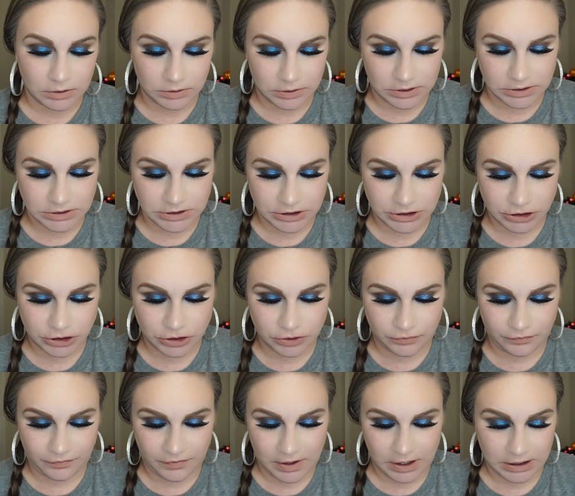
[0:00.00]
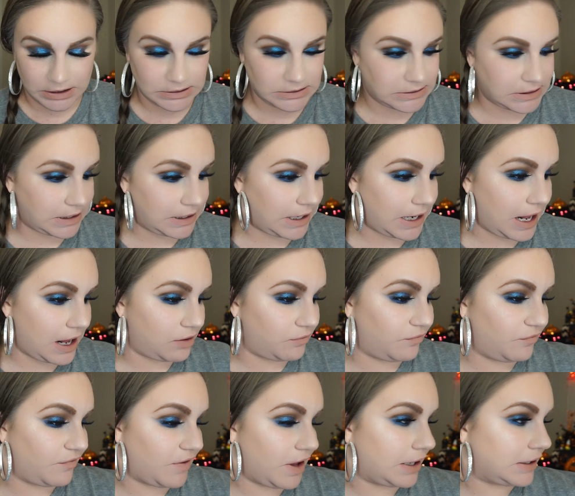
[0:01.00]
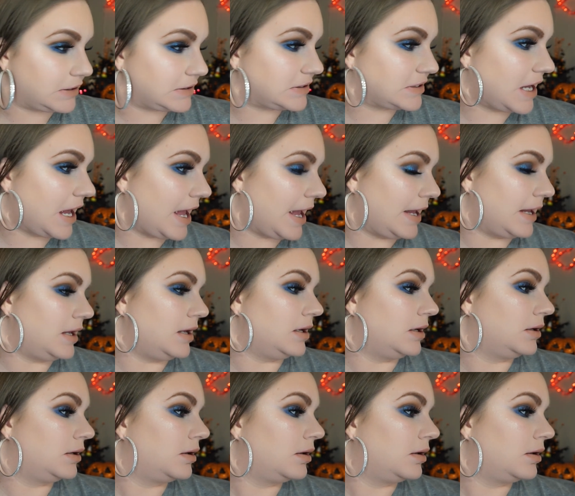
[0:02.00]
What is this? Too Faced Sunday Fun Day.